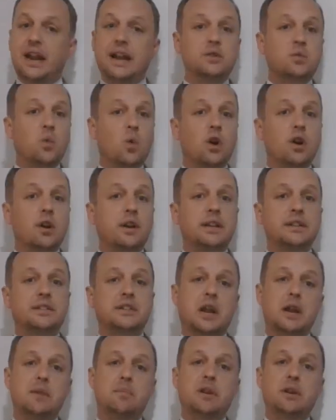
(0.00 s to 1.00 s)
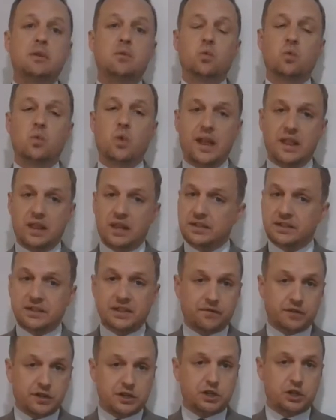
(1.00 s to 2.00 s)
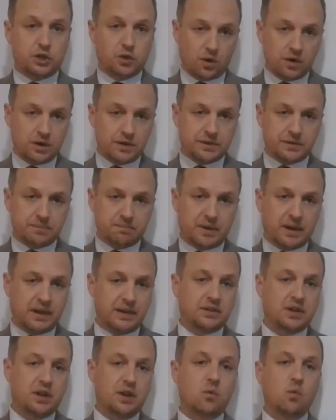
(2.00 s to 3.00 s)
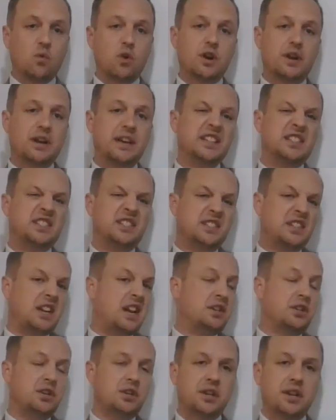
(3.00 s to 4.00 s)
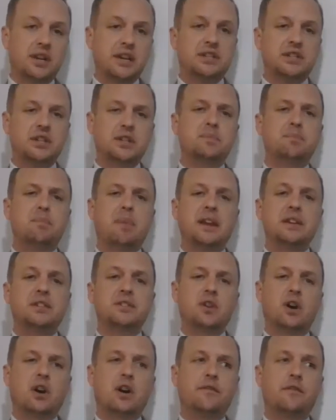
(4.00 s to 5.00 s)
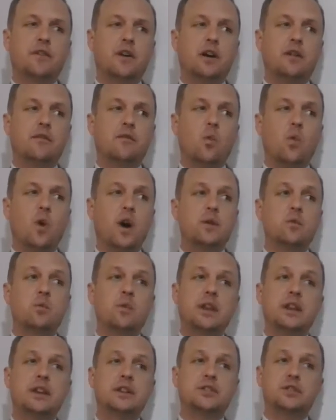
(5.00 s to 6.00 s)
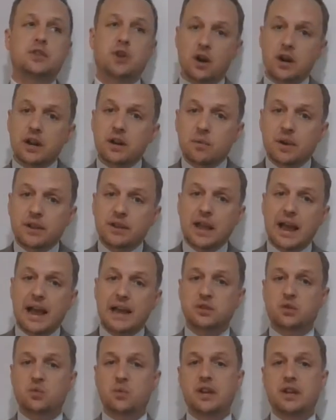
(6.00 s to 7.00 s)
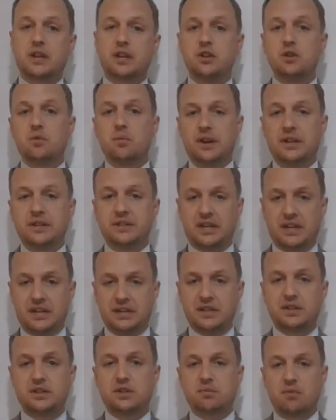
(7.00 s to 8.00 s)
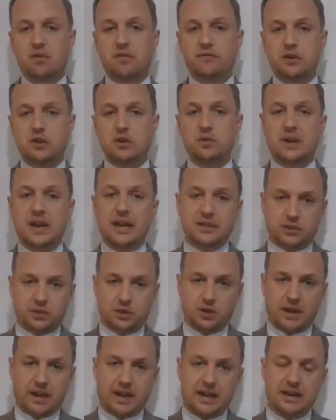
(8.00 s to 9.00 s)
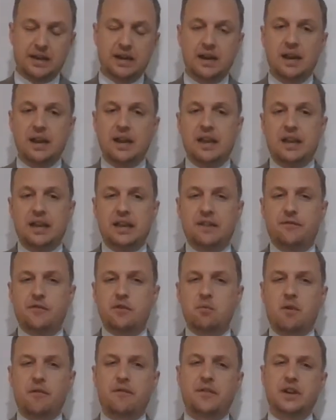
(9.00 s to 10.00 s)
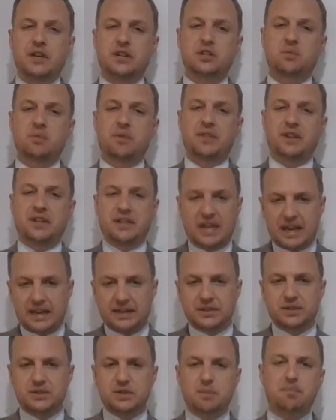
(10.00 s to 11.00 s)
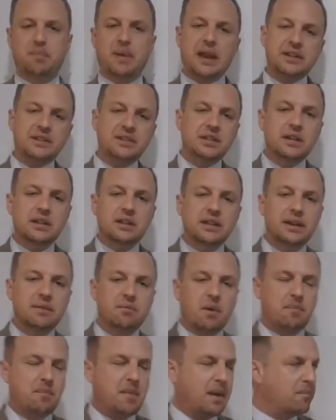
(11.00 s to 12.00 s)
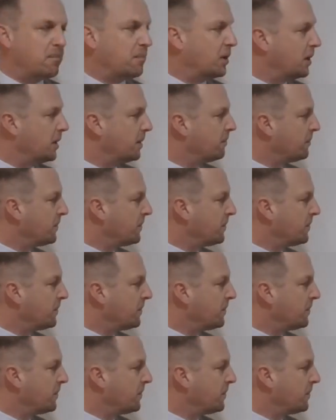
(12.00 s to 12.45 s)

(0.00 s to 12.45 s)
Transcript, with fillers: work is going to be relatively short. It is going to work essentially just based off of what we started with last week and you were intended to review yesterday if you were finished with the test. So basically remember